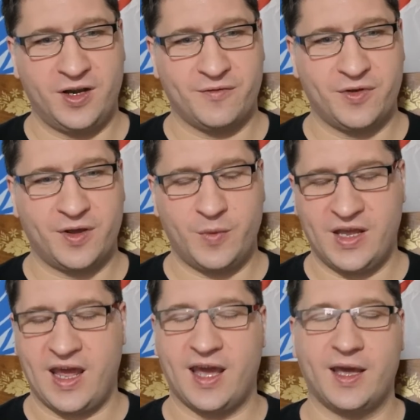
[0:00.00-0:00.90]
and everything
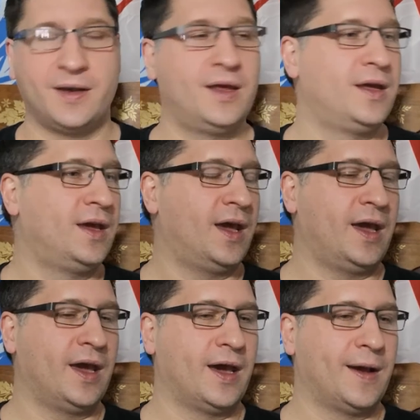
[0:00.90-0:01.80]
we can
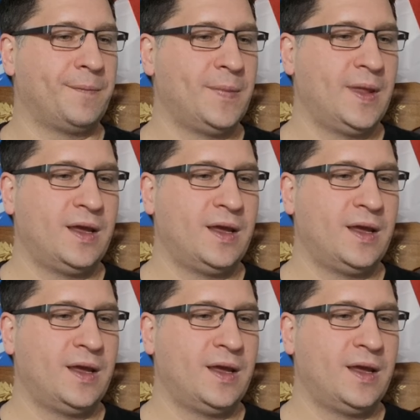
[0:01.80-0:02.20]
uh,